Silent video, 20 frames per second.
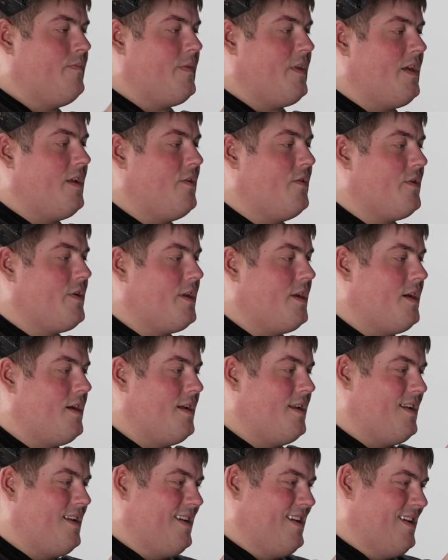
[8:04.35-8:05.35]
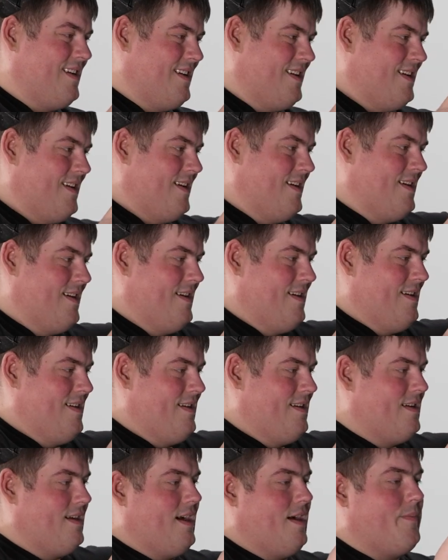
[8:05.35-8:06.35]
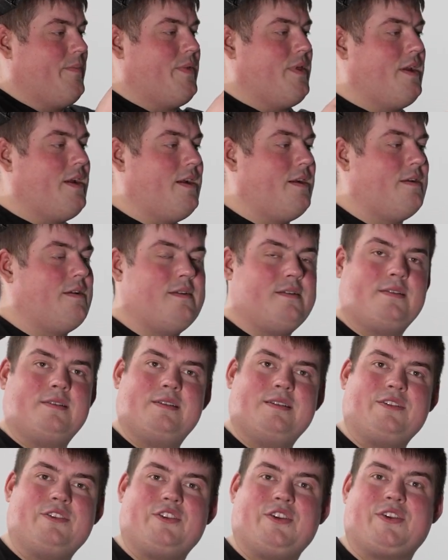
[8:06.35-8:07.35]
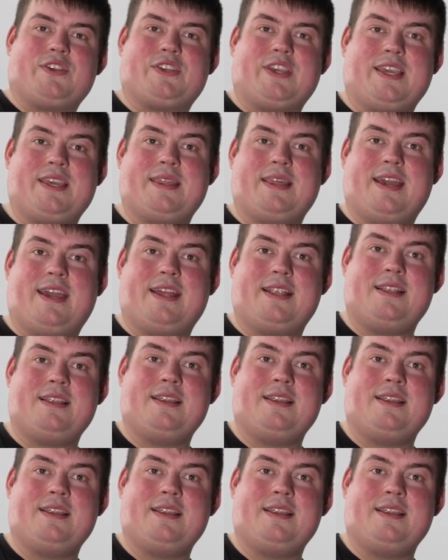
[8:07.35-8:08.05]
and hook it on up there, just like that.